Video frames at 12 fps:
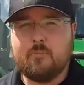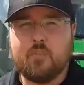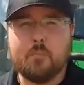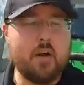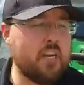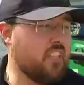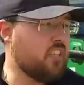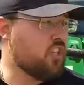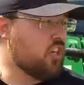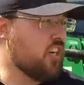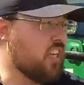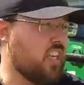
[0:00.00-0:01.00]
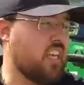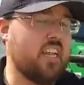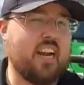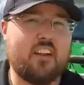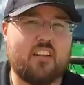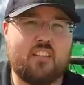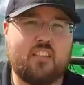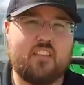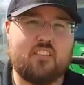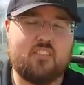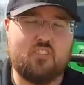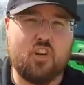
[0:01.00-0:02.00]
the money that you're gonna get out of
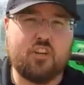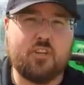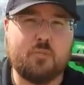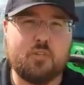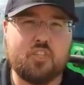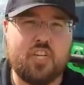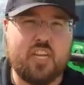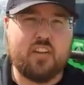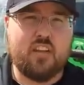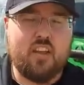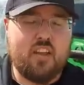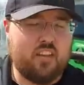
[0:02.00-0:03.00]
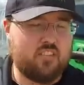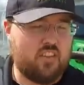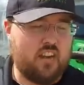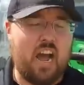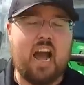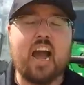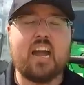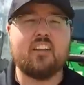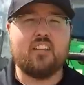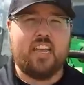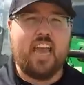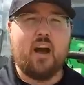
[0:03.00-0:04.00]
this John Deere machine is gonna
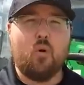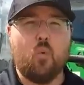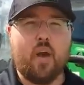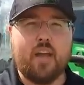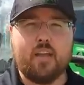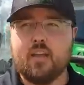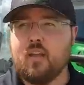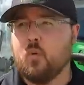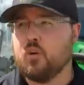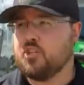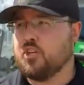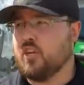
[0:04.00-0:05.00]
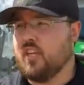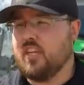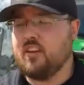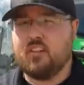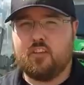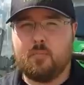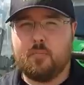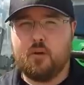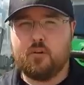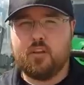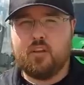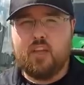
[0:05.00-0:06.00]
highly outweigh what you're gonna get in the
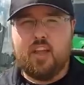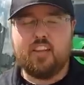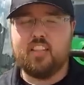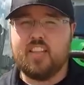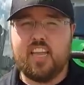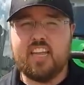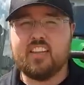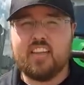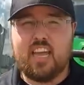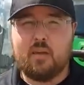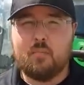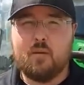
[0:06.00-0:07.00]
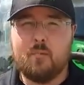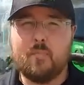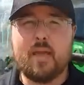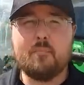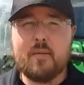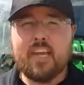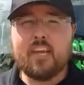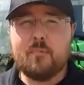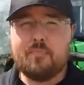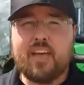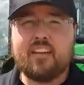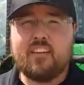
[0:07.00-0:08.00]
Kubota. And in the end game, may make
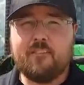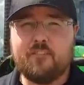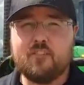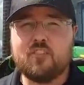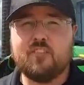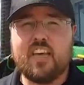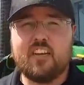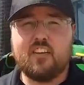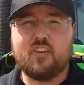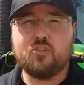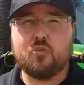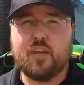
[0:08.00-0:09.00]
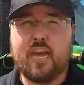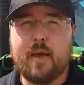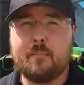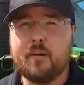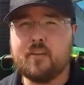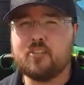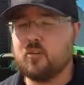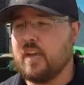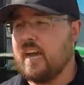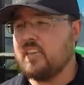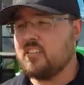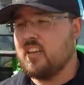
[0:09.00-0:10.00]
up that difference of that initial gap. So
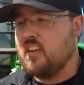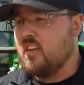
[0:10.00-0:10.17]
guys,